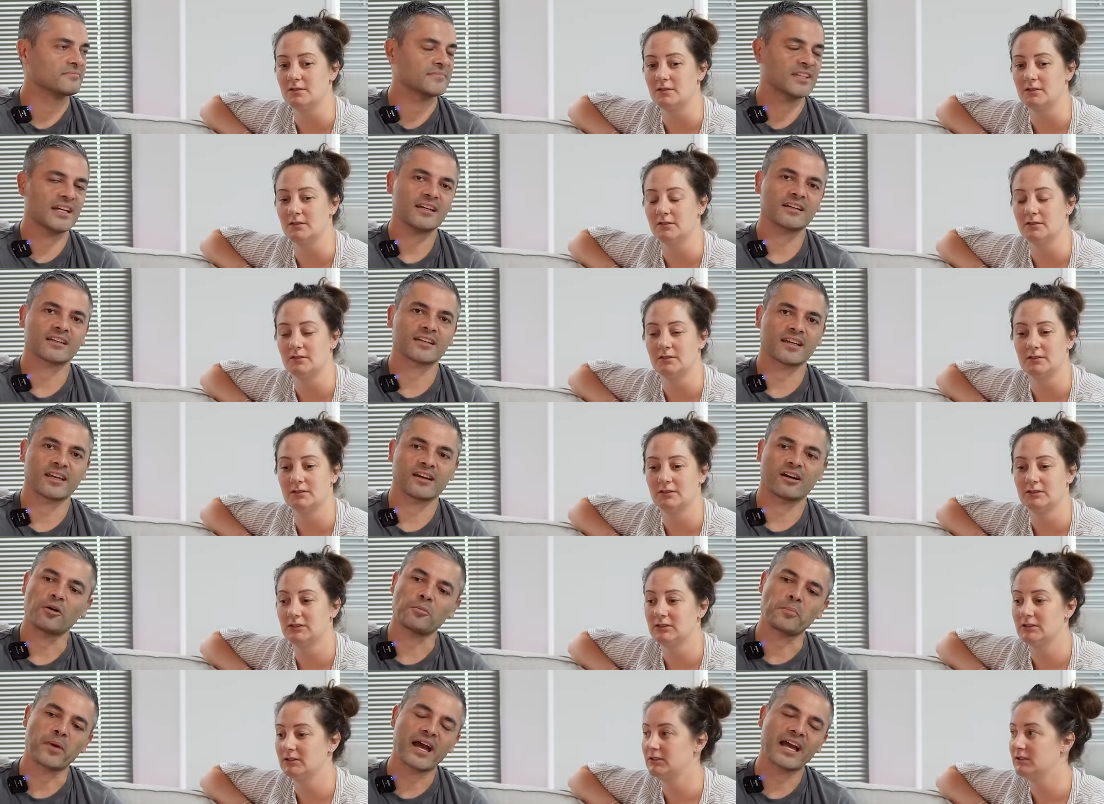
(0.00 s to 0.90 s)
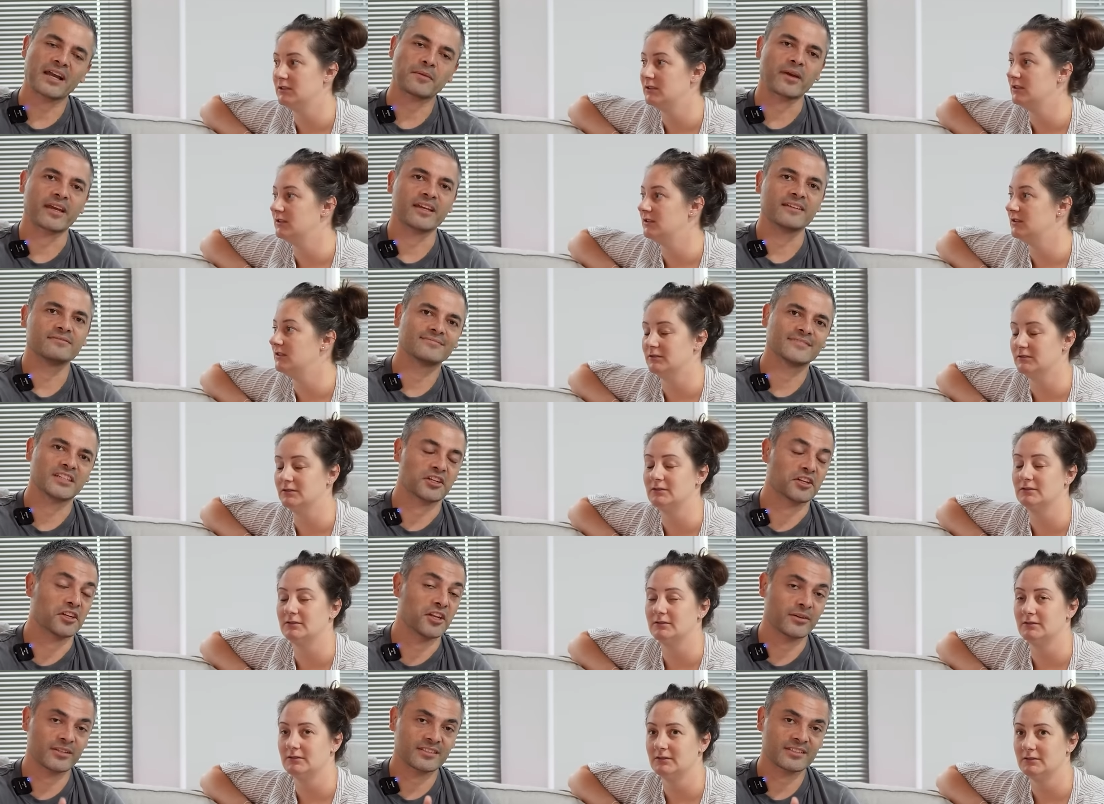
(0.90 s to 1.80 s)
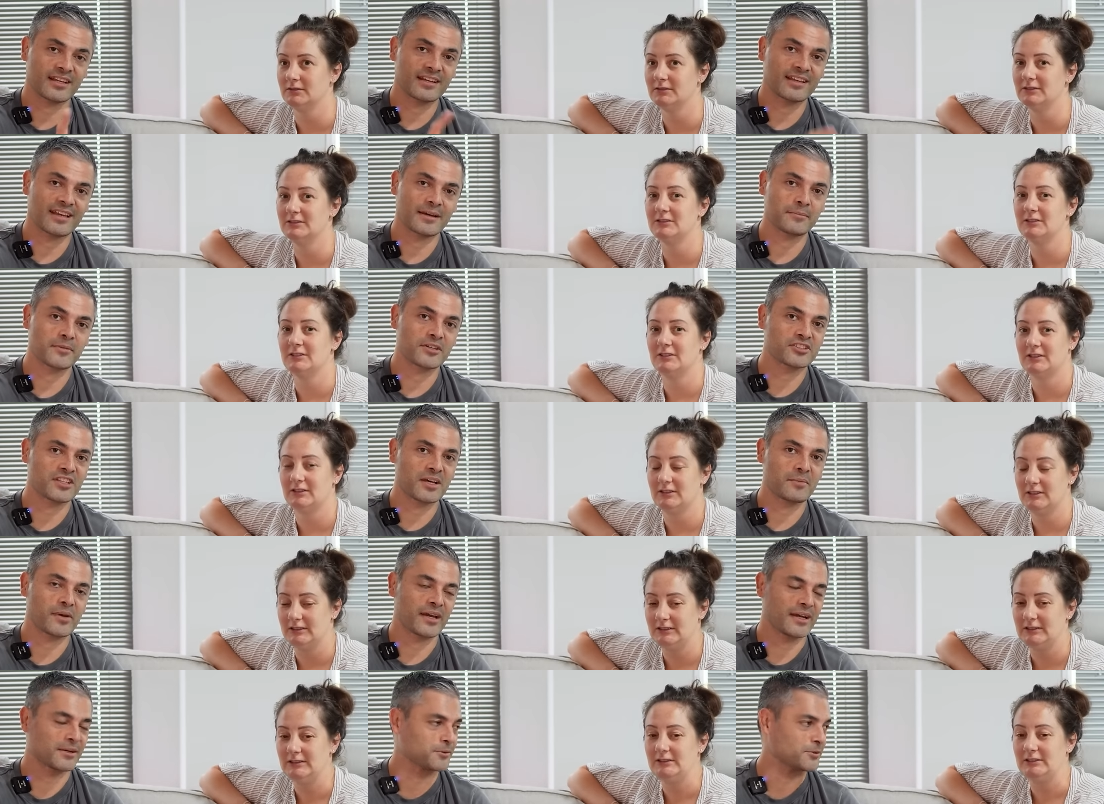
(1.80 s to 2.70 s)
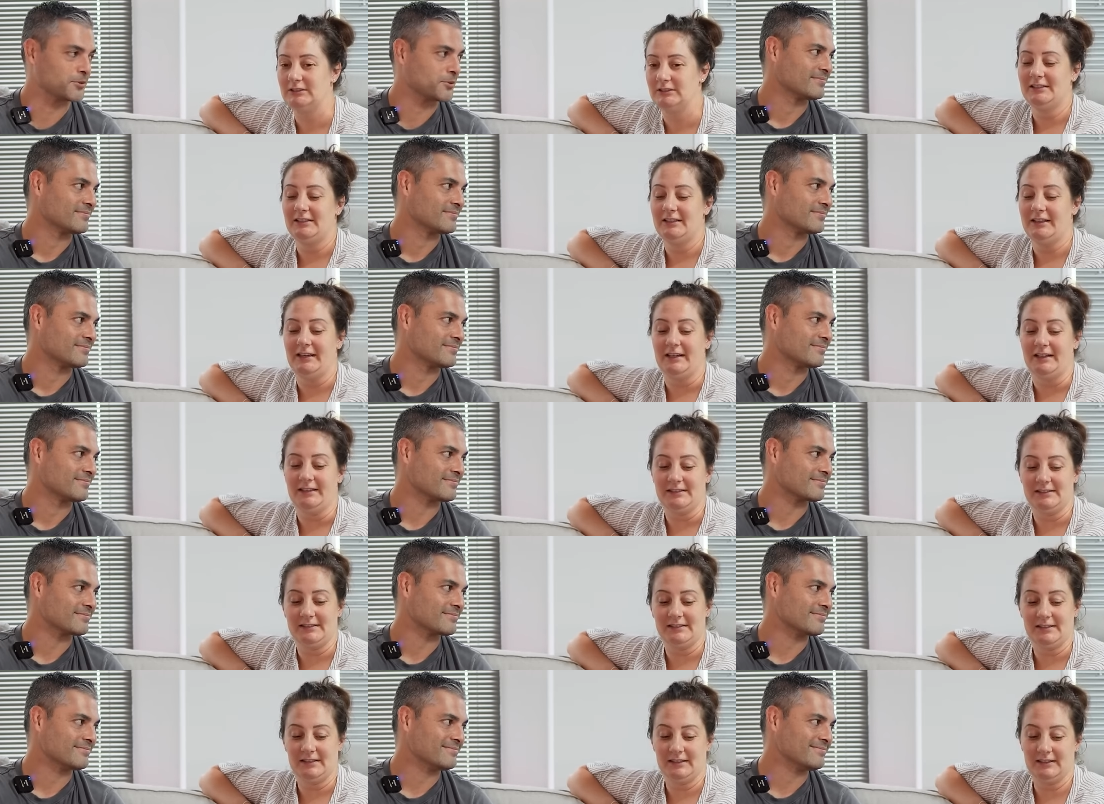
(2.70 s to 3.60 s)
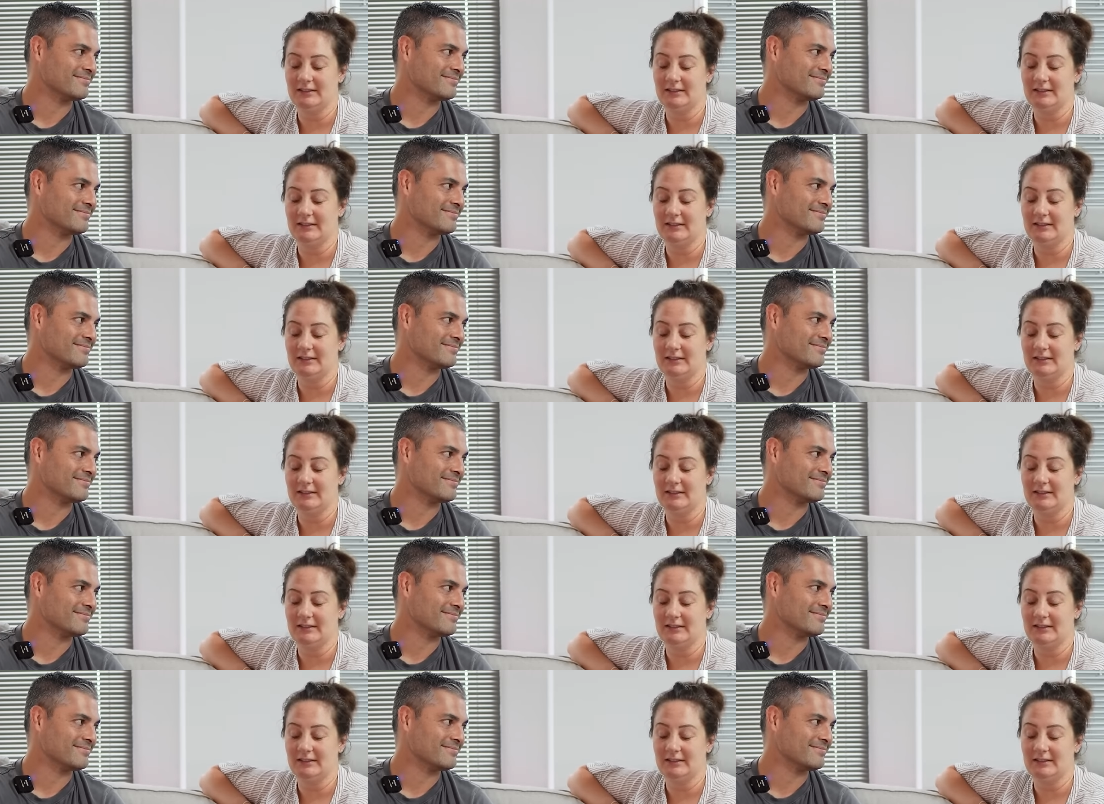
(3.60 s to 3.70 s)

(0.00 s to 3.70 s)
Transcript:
Speaker 1: Mm. Now I can get a whole bag, mate. And I know exactly how much that bag was. Yes.